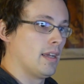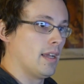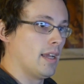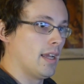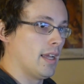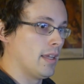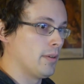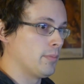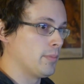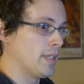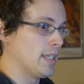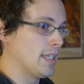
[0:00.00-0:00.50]

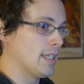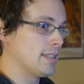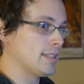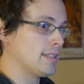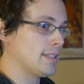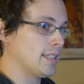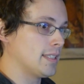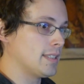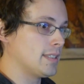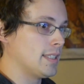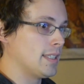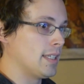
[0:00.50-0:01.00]
And we get
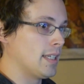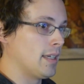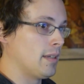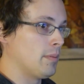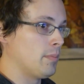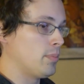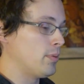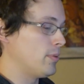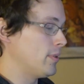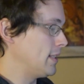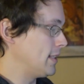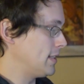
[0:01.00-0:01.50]

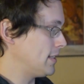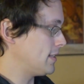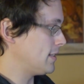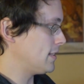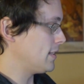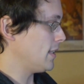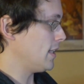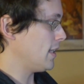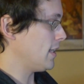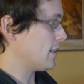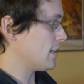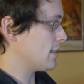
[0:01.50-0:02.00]

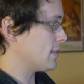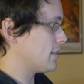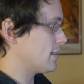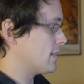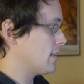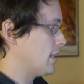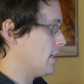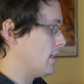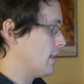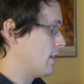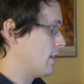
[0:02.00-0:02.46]
69.6.